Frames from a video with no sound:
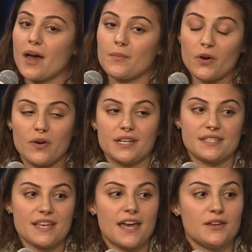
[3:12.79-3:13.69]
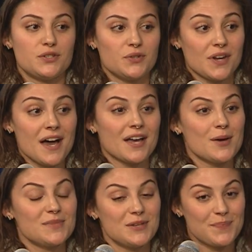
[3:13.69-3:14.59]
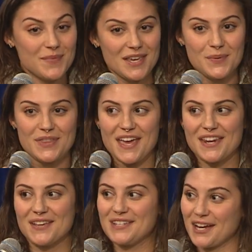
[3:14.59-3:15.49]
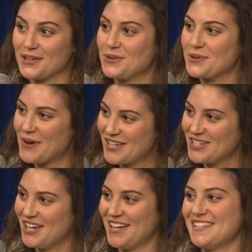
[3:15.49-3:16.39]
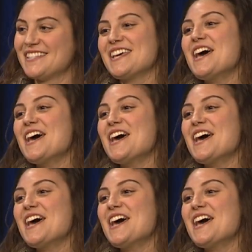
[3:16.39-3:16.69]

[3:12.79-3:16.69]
I'm going to say, do not come to me with any technical questions.